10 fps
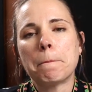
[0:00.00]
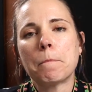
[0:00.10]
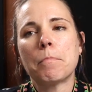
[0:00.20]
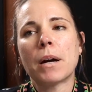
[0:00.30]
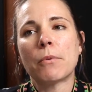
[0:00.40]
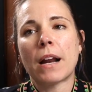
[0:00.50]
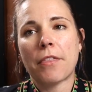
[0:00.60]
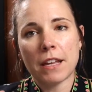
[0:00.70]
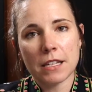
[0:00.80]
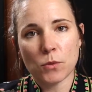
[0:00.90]
But what I
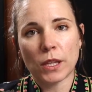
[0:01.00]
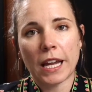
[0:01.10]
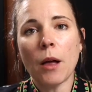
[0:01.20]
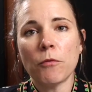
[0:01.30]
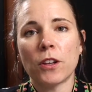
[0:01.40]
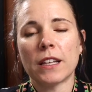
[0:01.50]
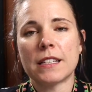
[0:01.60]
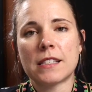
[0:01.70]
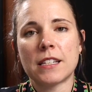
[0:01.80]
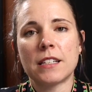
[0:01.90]
think is really helpful
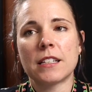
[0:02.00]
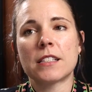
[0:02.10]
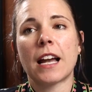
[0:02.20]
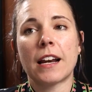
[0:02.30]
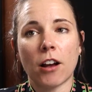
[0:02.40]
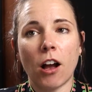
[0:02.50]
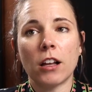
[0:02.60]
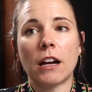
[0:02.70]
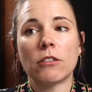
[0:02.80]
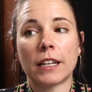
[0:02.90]
is to kind of
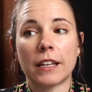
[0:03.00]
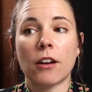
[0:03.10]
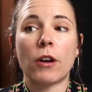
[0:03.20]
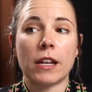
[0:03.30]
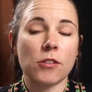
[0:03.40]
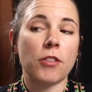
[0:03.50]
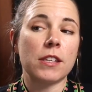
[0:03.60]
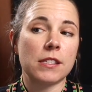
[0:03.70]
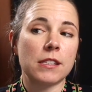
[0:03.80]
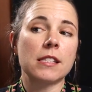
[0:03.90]
call out like, okay, so
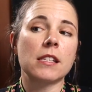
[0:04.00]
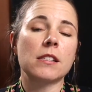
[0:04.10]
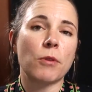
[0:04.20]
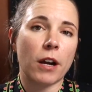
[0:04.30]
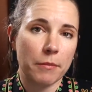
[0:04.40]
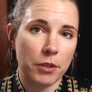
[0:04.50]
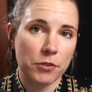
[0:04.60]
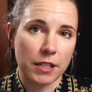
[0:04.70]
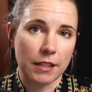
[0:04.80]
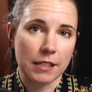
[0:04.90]
this is where I'm
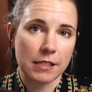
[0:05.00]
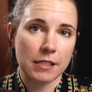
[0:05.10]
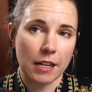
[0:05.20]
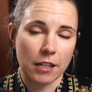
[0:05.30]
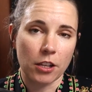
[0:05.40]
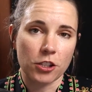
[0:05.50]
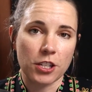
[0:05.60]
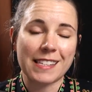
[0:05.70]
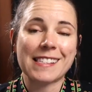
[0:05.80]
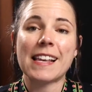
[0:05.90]
using this technology.
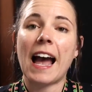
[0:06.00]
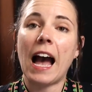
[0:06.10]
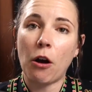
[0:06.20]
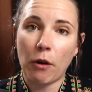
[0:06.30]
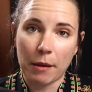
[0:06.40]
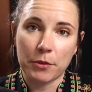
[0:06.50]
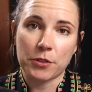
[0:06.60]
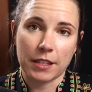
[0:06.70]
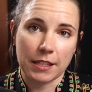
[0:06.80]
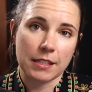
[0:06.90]
This is how I'm
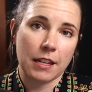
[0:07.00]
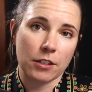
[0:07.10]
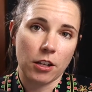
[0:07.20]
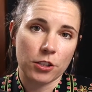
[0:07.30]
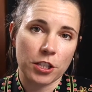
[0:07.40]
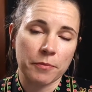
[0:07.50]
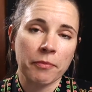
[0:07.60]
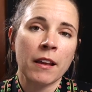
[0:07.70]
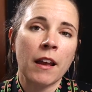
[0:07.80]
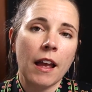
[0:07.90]
using this technology.
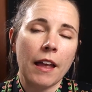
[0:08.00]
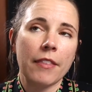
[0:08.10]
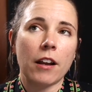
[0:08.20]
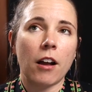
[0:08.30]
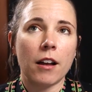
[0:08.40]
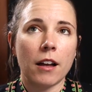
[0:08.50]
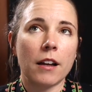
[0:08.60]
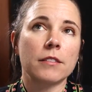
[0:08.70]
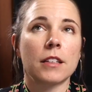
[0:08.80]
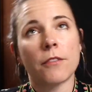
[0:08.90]
And then
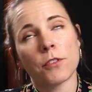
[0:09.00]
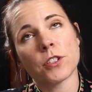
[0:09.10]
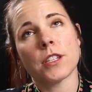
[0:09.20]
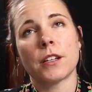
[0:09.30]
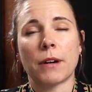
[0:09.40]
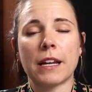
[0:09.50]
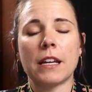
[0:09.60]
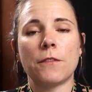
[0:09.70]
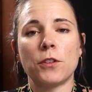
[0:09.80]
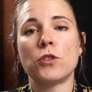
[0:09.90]
conversely, right,
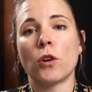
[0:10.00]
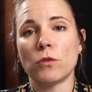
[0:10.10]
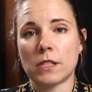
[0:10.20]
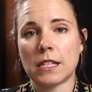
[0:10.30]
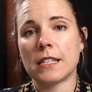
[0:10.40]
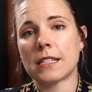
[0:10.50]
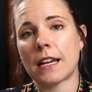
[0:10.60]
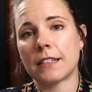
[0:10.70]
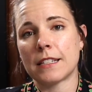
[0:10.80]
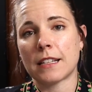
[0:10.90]
if you don't see these kind
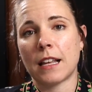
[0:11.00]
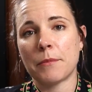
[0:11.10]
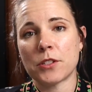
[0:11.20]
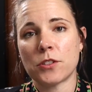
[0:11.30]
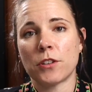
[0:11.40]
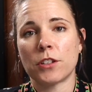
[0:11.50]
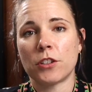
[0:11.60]
of disclaimers, you can